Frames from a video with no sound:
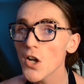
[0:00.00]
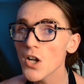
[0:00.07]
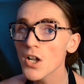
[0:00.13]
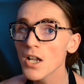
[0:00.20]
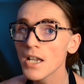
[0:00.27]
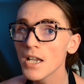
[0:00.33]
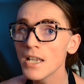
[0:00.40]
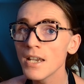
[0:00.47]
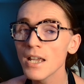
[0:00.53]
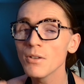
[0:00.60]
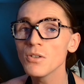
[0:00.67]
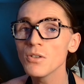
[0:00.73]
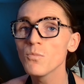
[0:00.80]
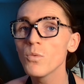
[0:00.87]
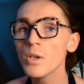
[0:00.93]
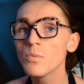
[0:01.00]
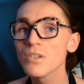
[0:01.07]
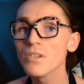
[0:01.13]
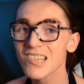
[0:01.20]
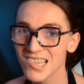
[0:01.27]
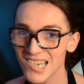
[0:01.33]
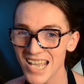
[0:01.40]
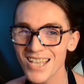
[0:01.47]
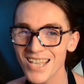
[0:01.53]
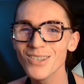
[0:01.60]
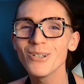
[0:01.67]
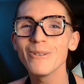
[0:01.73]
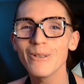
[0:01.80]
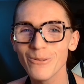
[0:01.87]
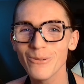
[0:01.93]
on and we will stay in
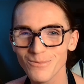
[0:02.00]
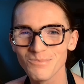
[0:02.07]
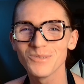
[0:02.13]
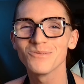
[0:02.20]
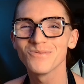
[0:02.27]
the loop.